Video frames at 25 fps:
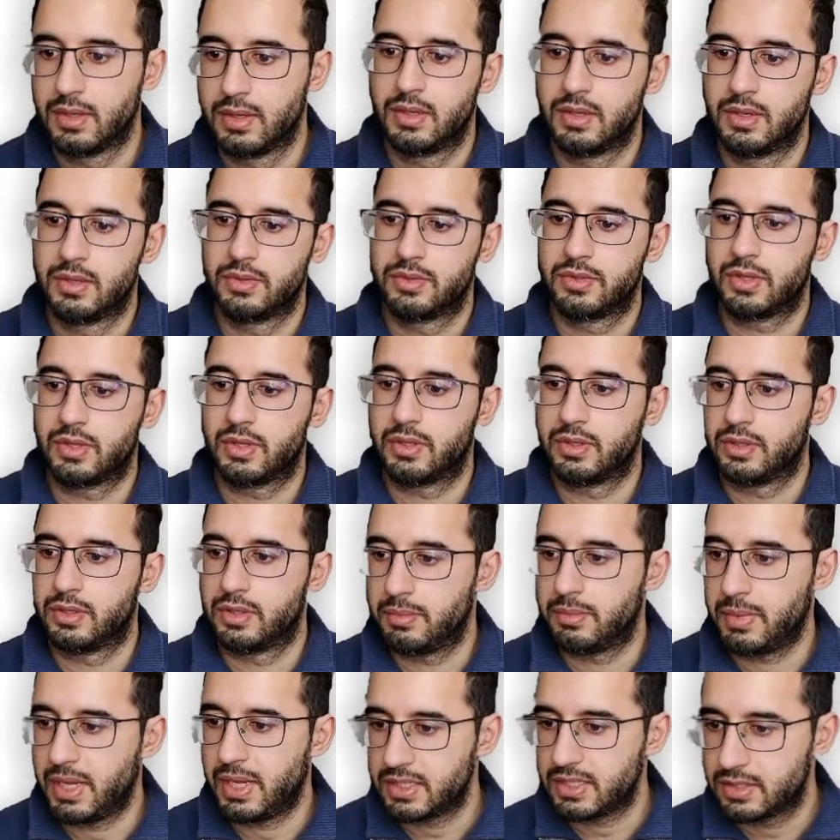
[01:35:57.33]
So the
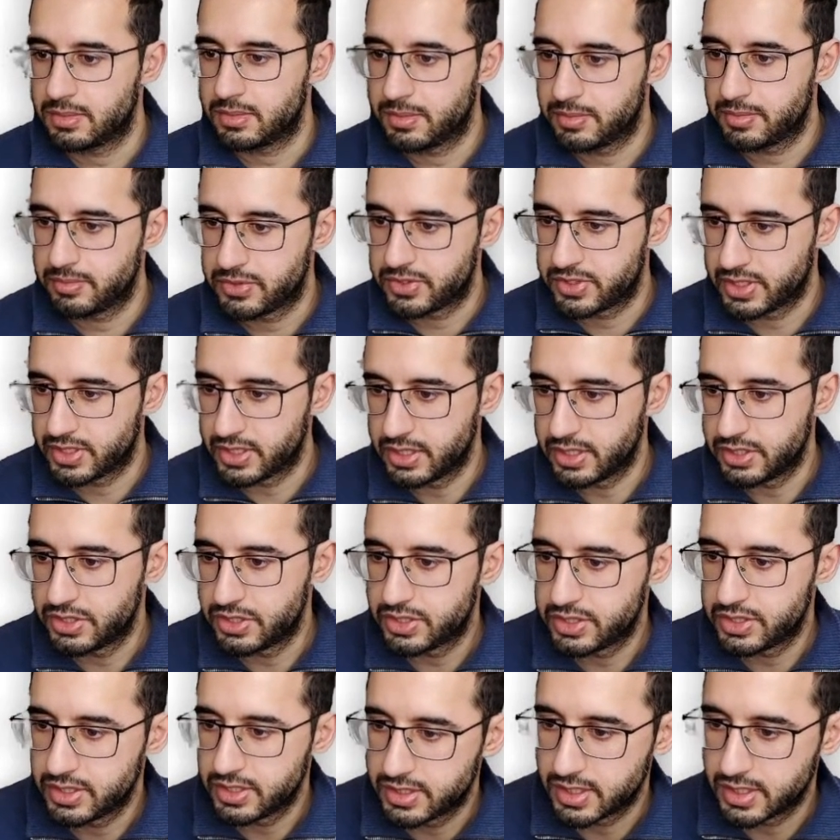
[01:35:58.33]
maximum
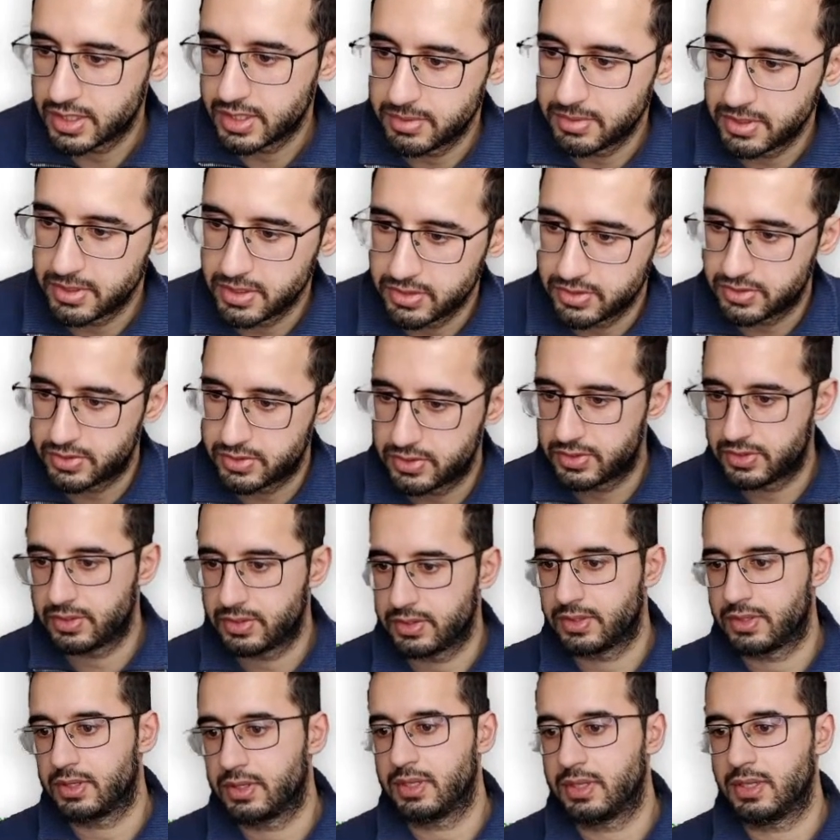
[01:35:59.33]
surge determines
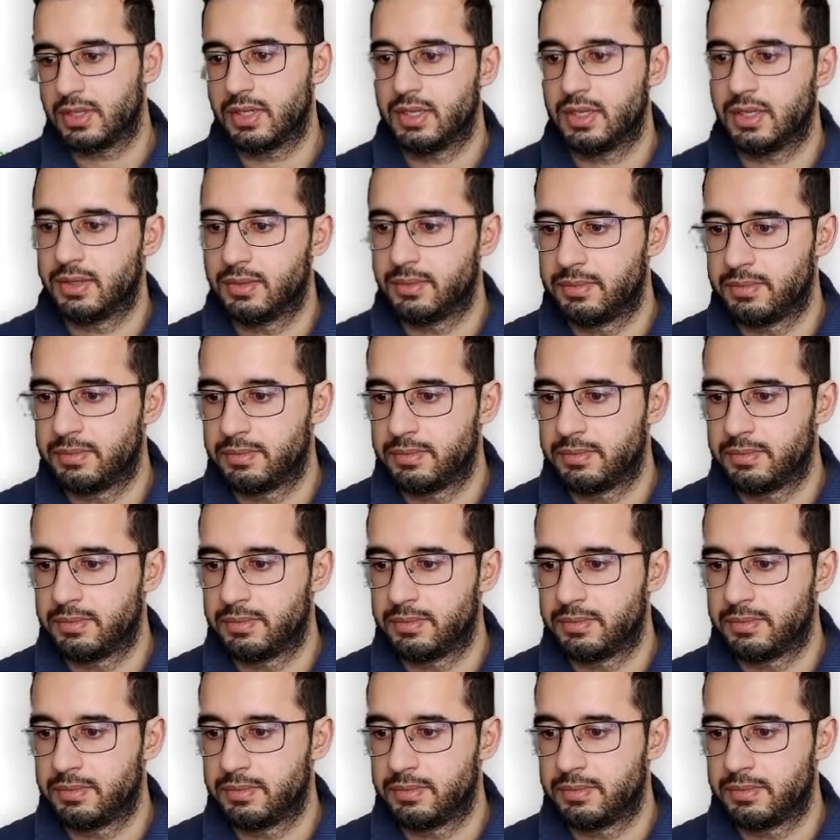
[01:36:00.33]
the